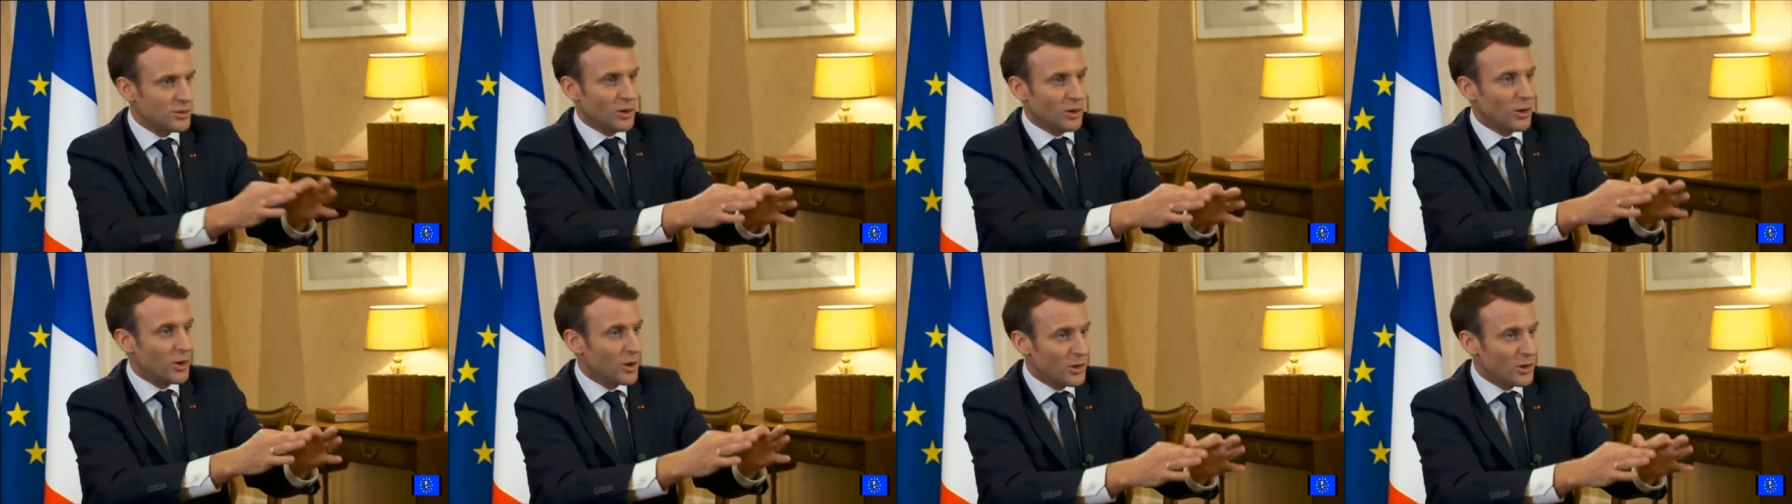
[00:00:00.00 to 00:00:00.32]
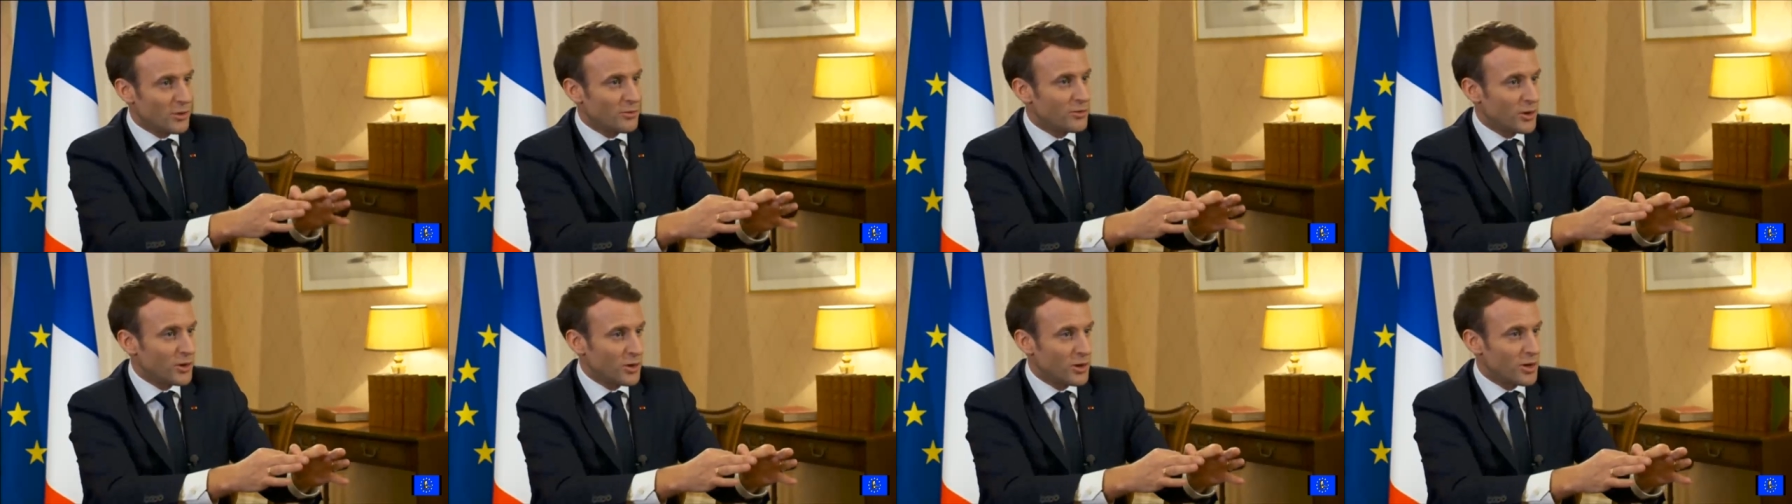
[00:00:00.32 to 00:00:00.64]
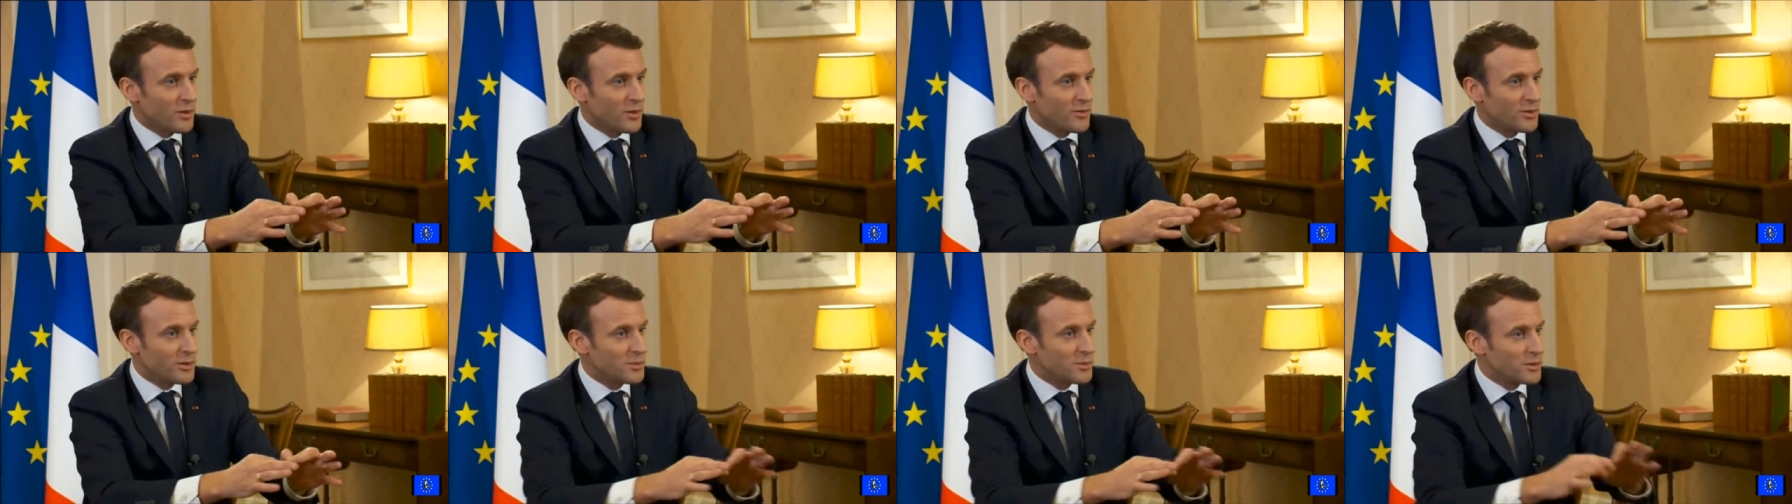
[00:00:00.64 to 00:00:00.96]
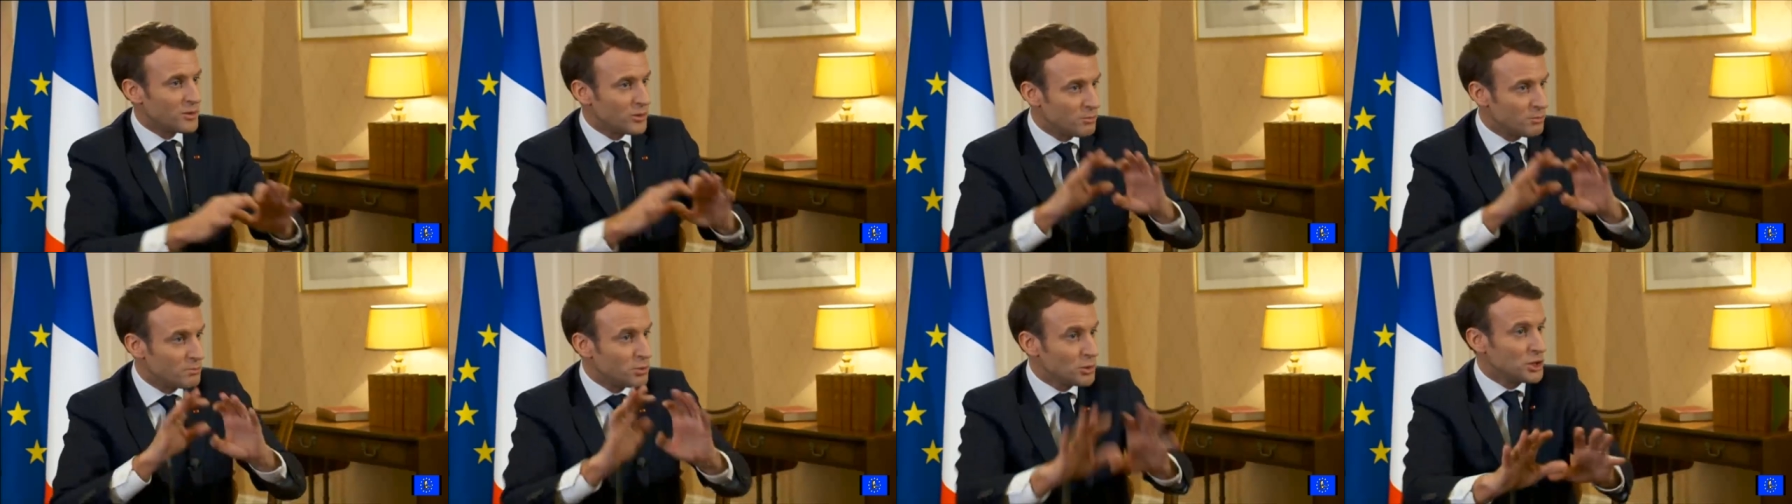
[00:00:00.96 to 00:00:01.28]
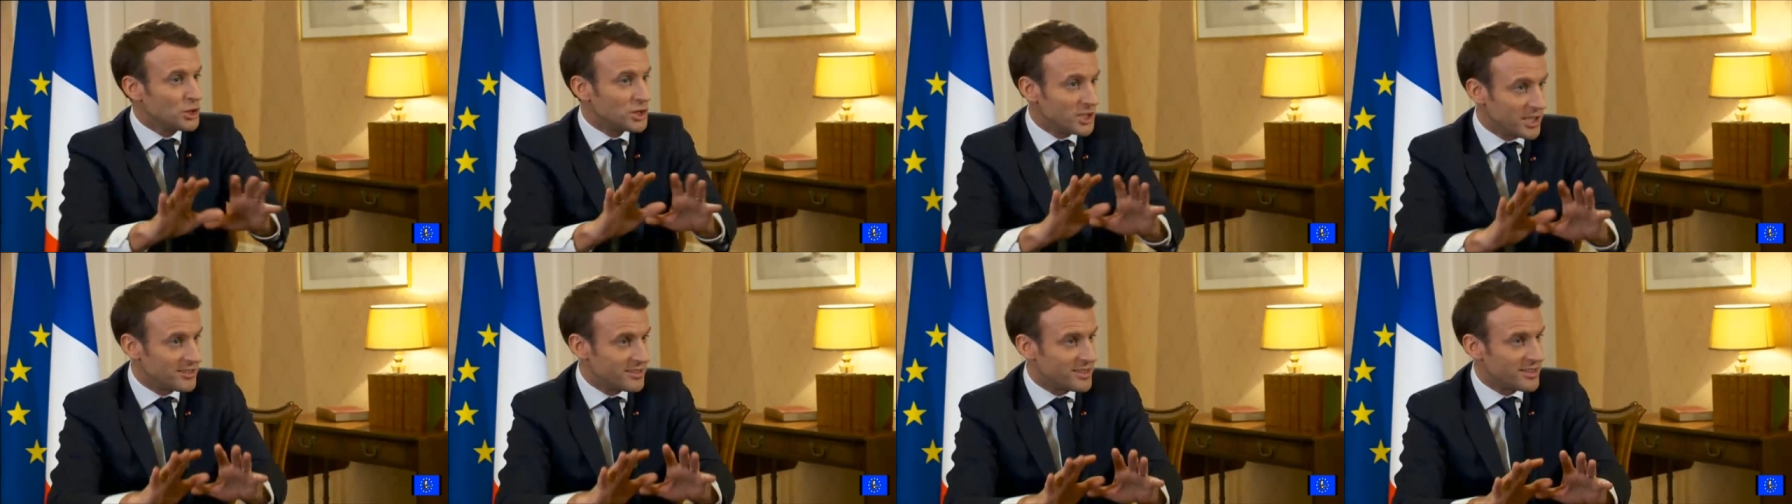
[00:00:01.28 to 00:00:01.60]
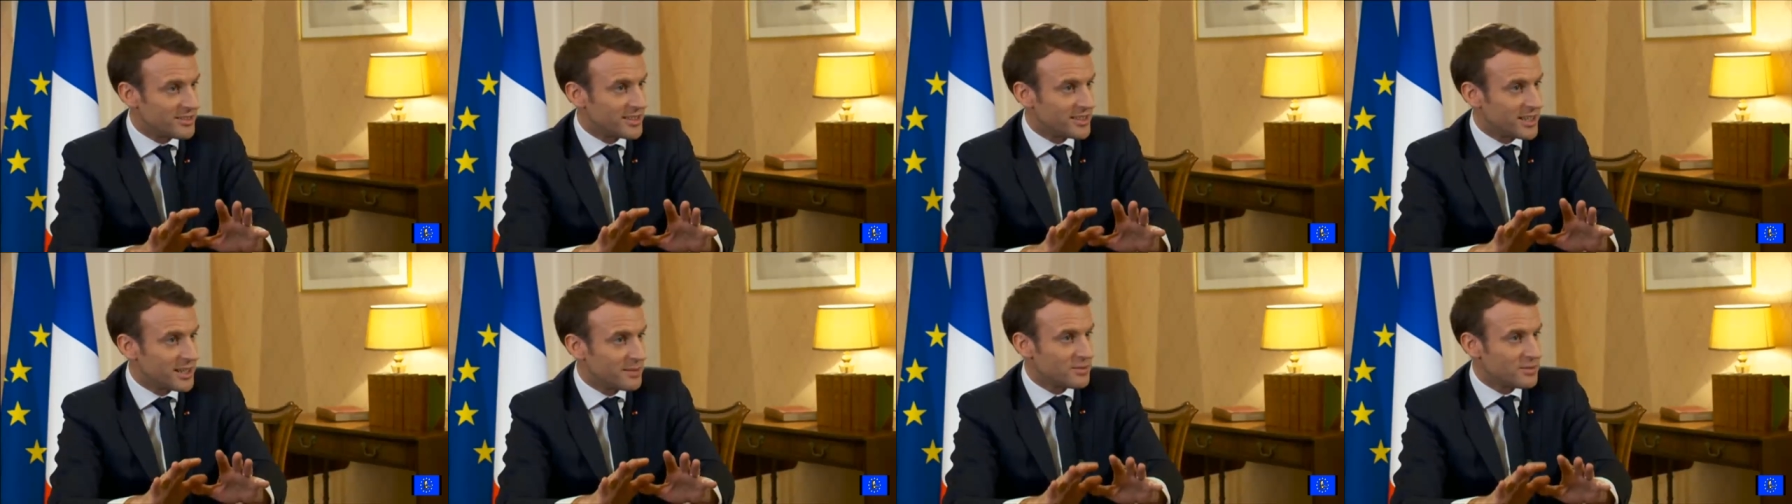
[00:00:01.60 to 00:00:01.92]
a lot of your governments pushed at
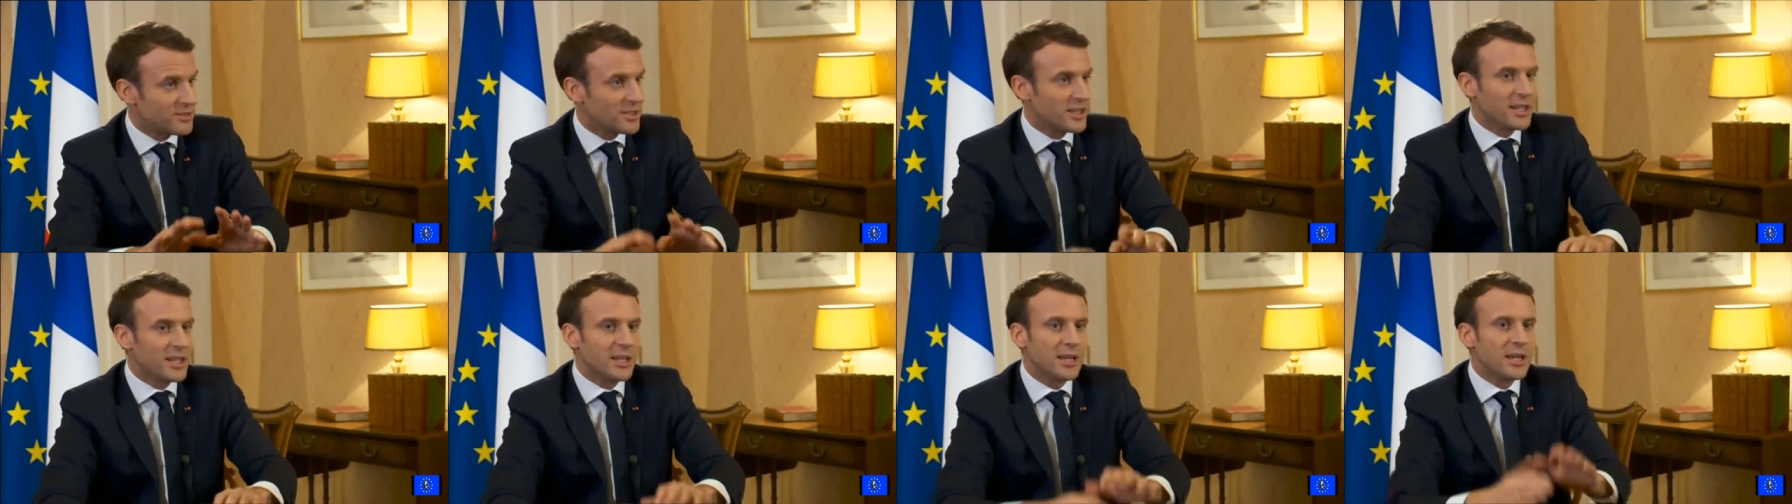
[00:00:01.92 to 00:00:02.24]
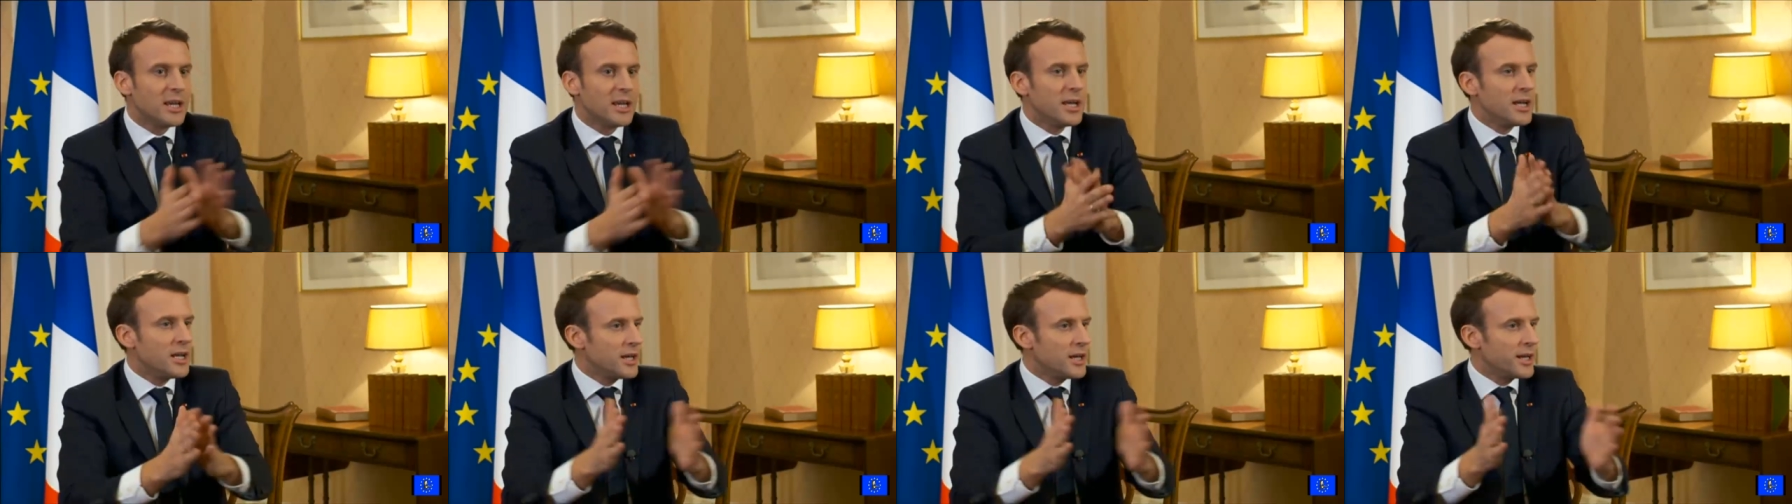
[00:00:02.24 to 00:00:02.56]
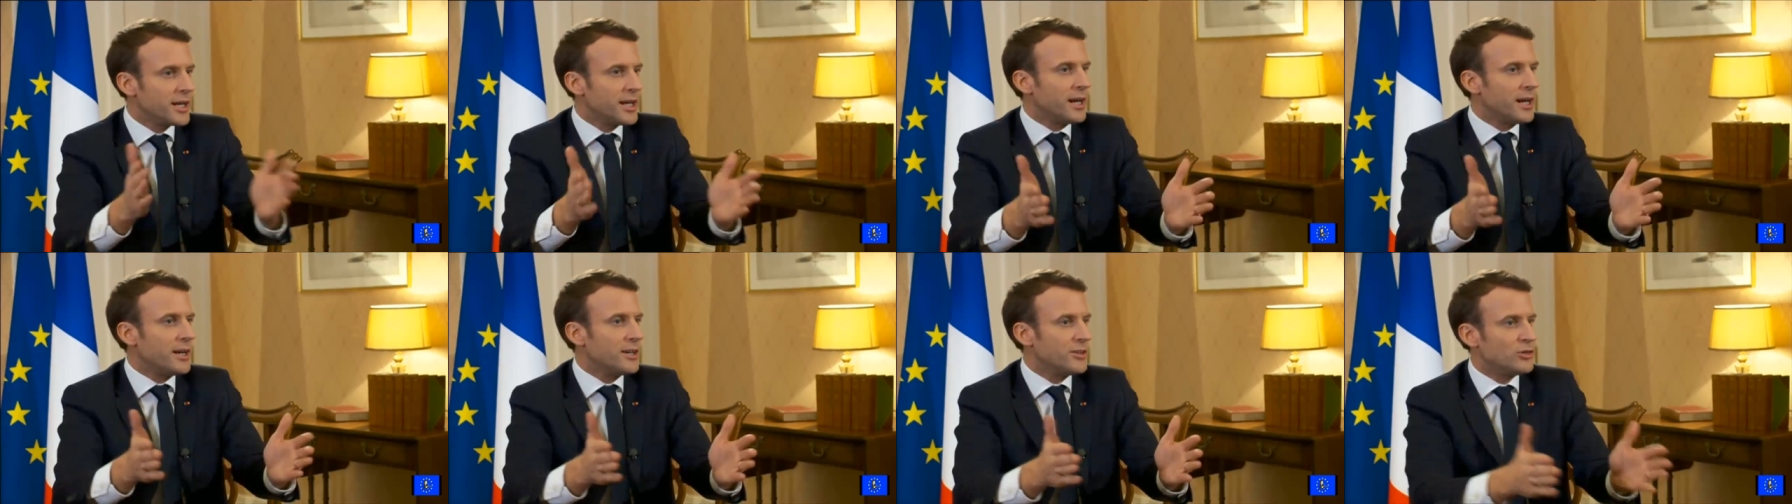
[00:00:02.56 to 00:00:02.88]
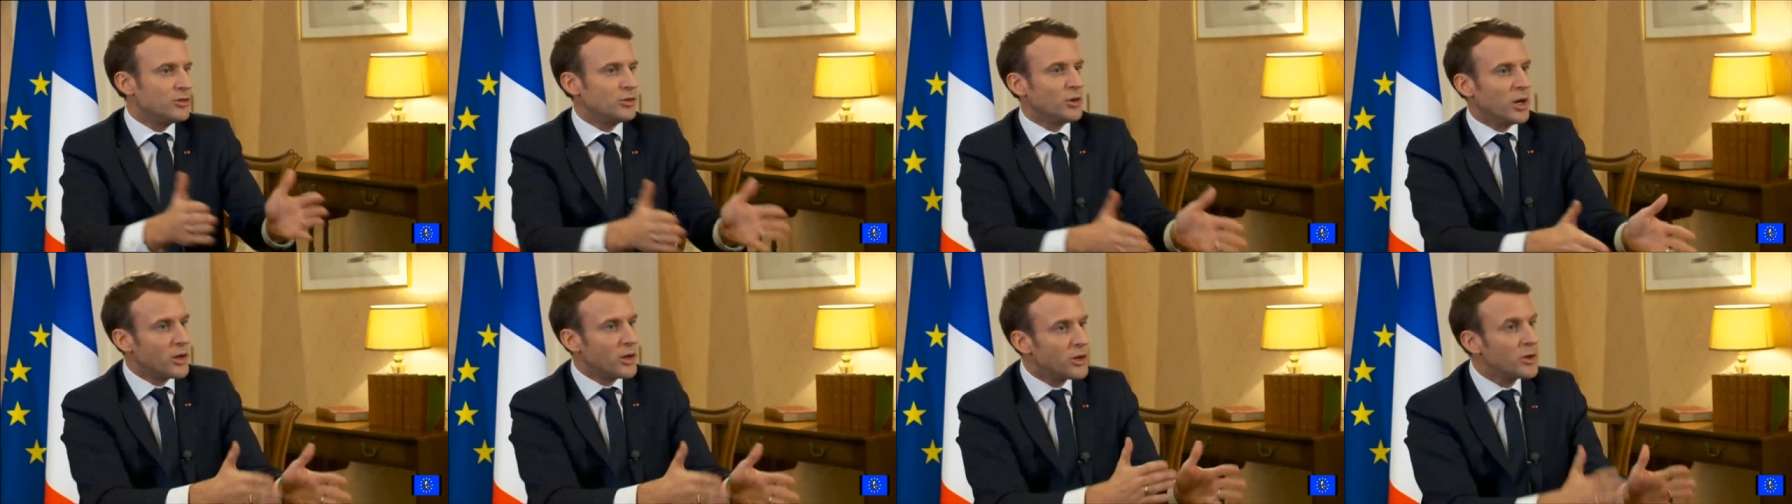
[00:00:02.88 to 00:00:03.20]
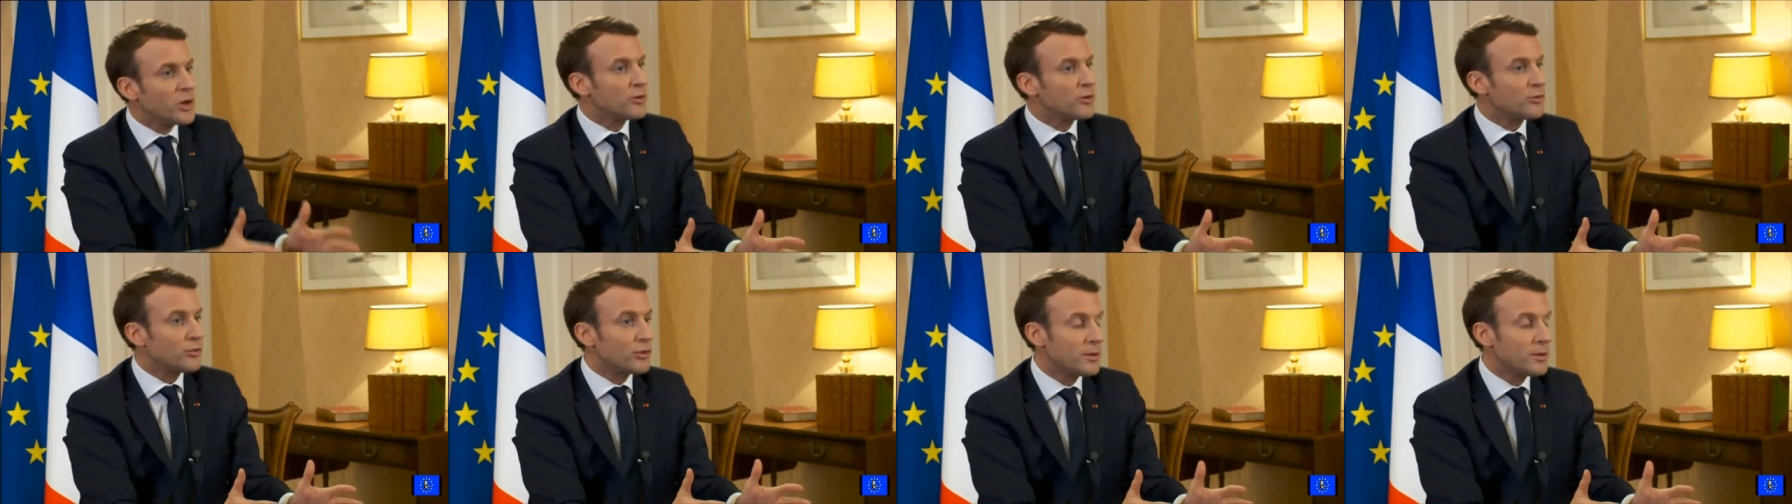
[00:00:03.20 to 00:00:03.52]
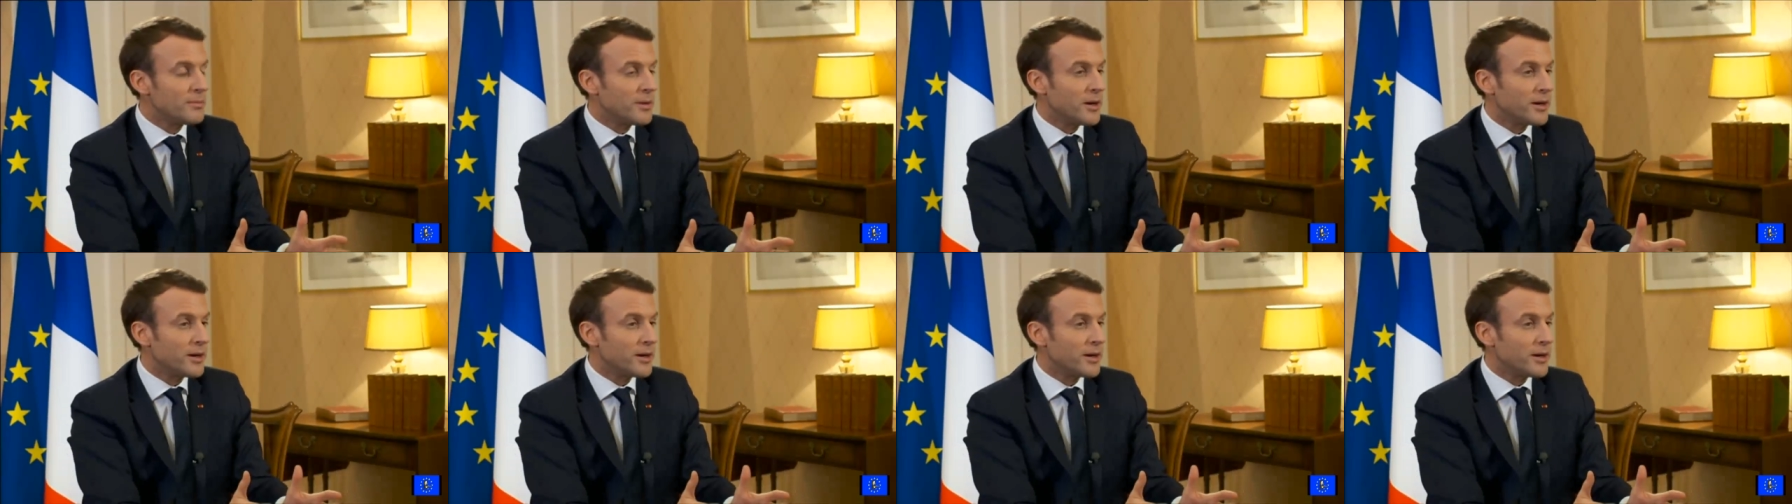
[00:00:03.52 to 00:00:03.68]
that time saying Guys, you are not free